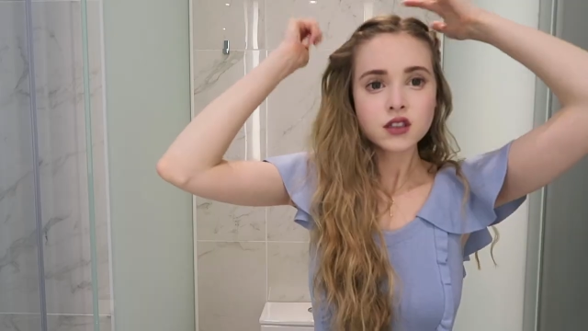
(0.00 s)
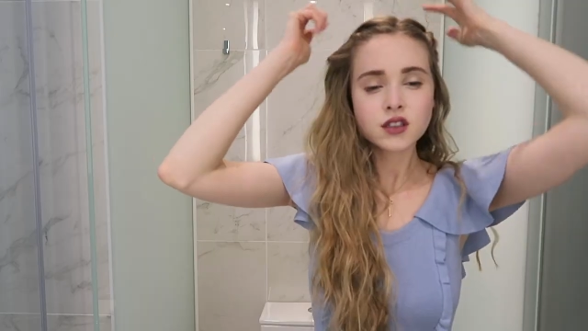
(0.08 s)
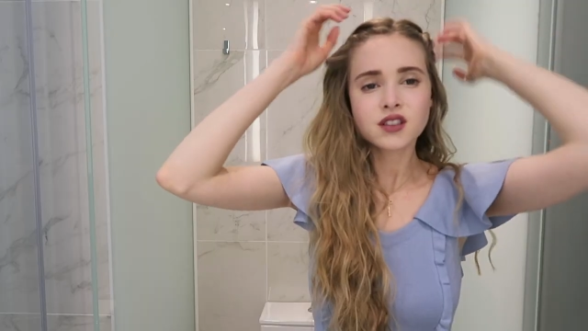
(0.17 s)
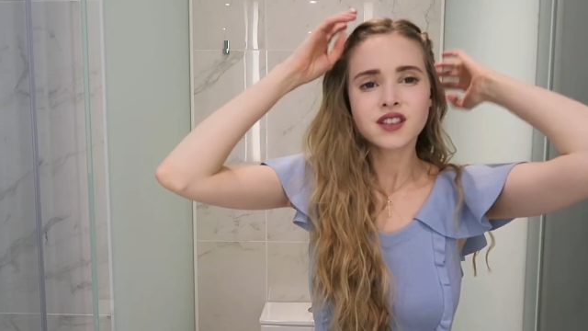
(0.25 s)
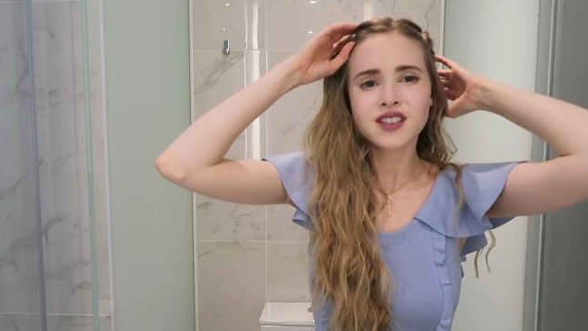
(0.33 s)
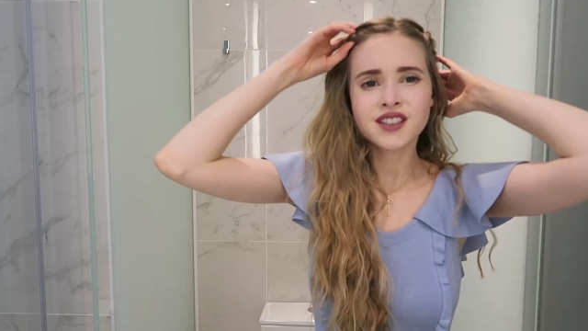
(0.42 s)

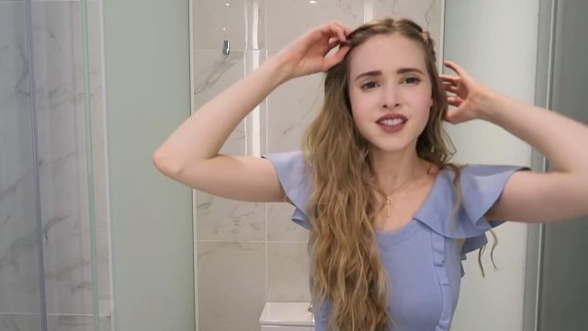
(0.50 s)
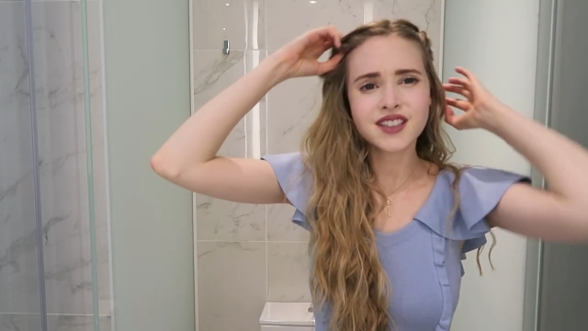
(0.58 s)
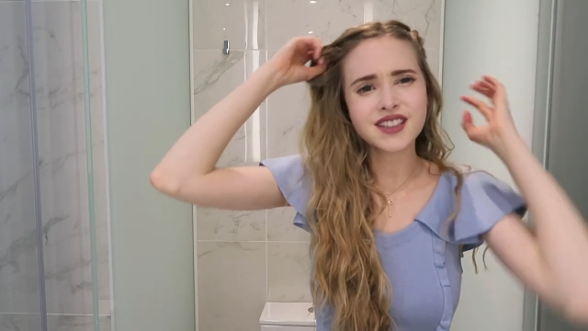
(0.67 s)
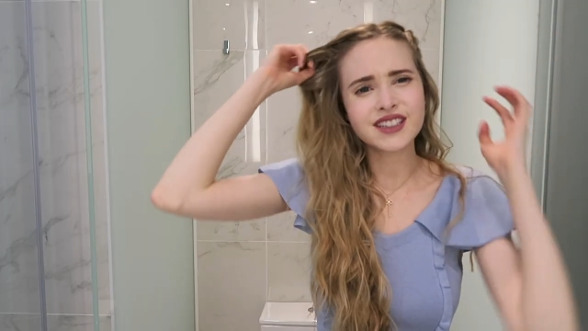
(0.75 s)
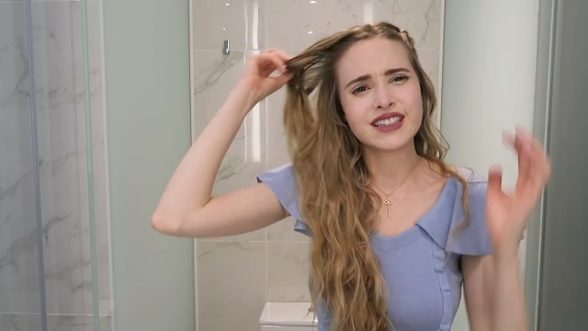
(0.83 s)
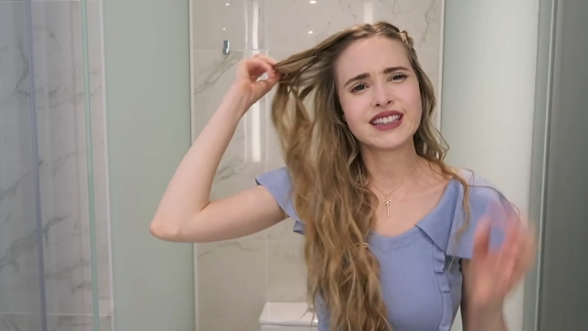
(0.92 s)

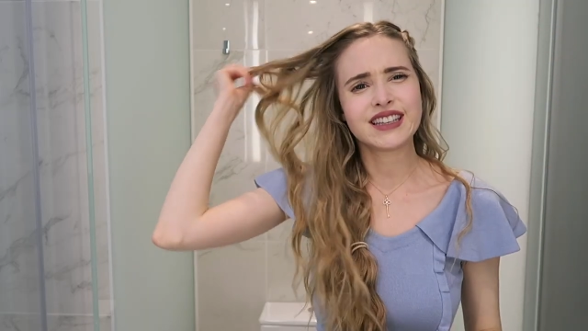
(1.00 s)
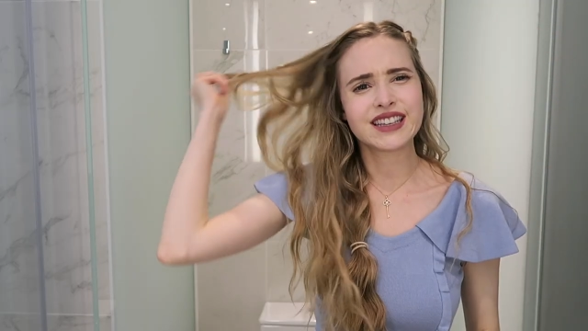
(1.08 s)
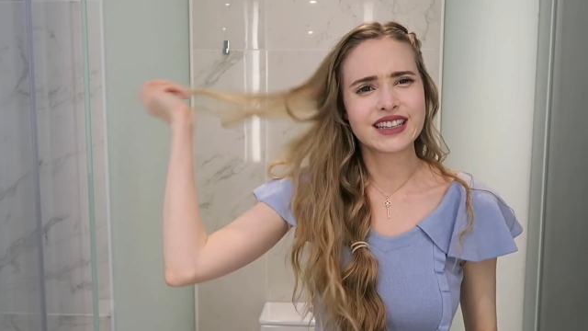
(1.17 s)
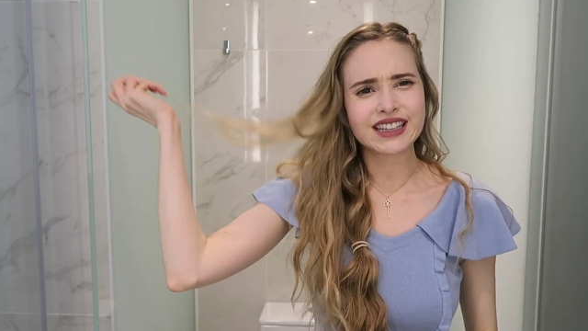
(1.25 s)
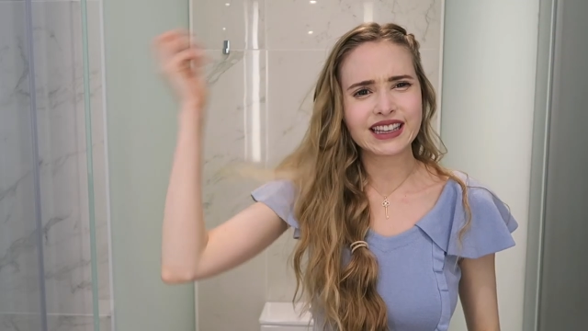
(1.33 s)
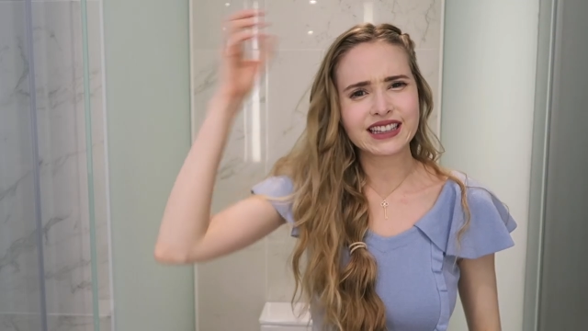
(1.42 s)

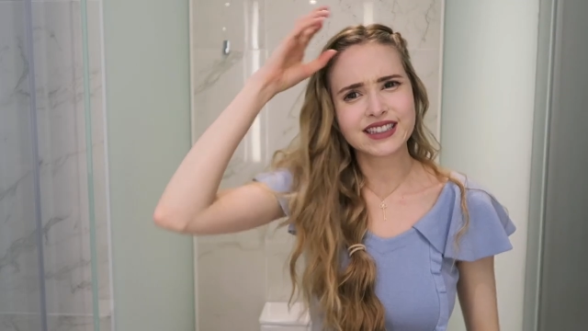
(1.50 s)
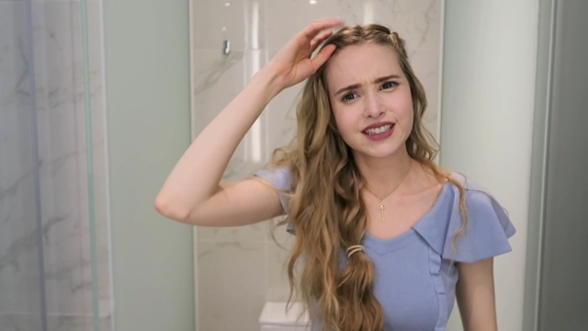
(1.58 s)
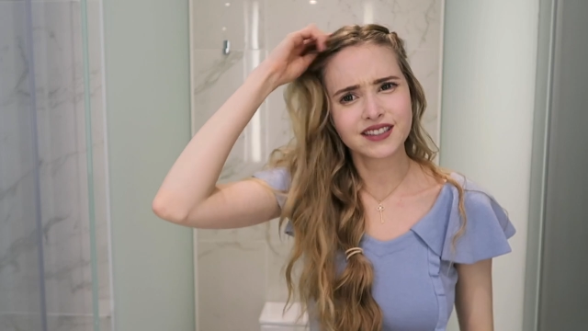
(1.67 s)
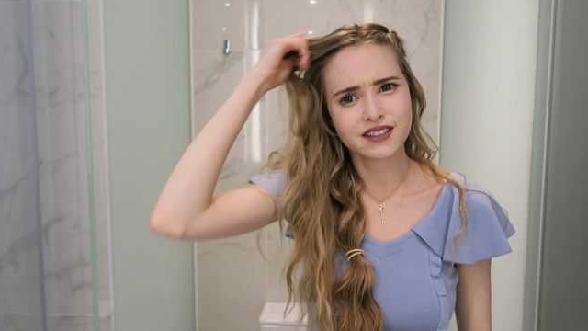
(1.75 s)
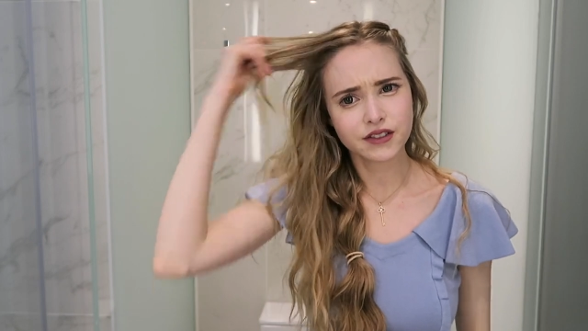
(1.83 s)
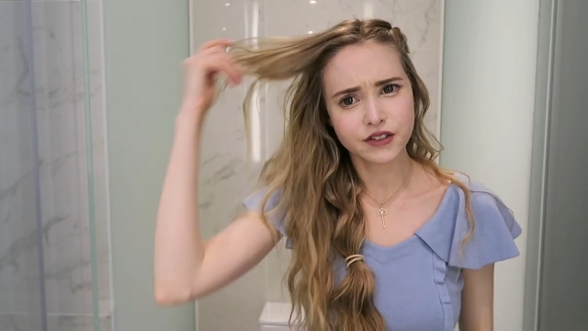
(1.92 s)
I'm not
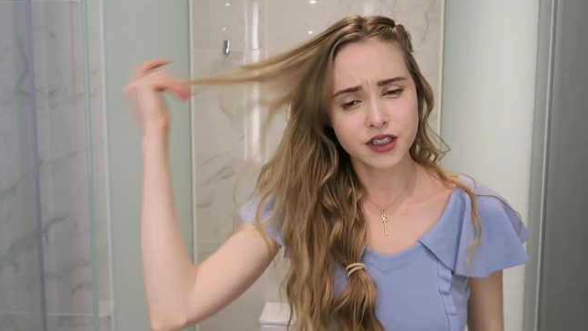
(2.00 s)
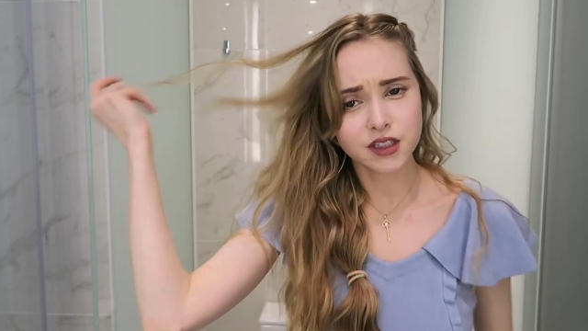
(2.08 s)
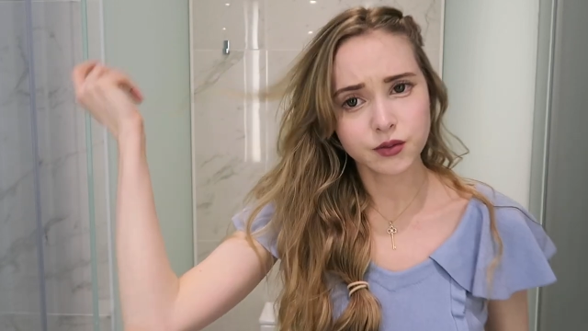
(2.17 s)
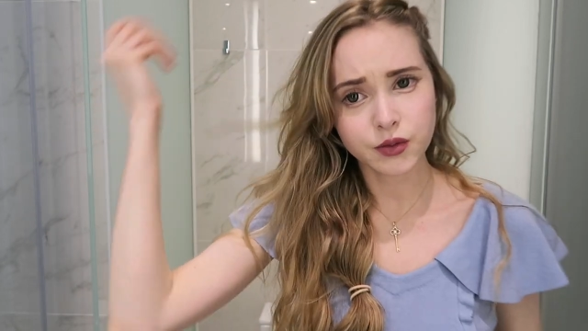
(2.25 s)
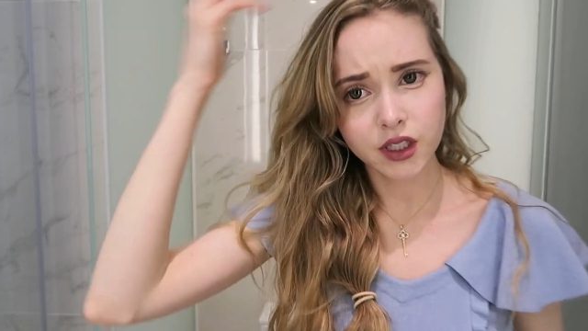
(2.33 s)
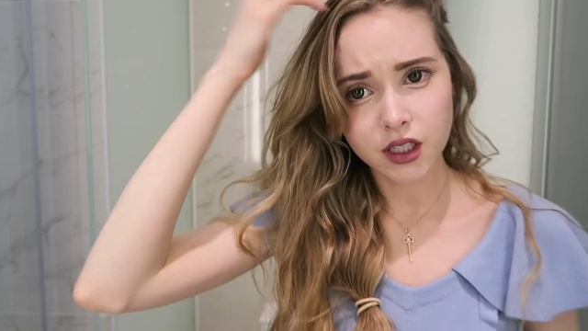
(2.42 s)
doing from
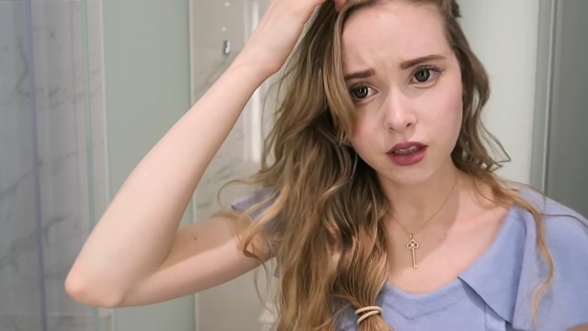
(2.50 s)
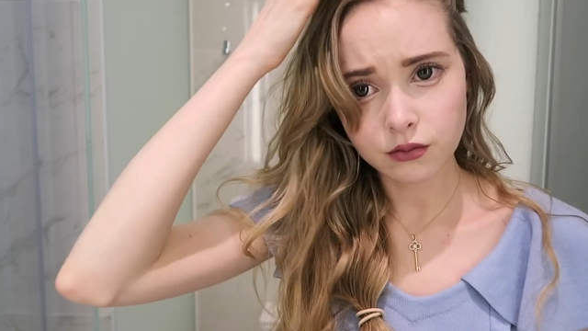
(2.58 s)
the braid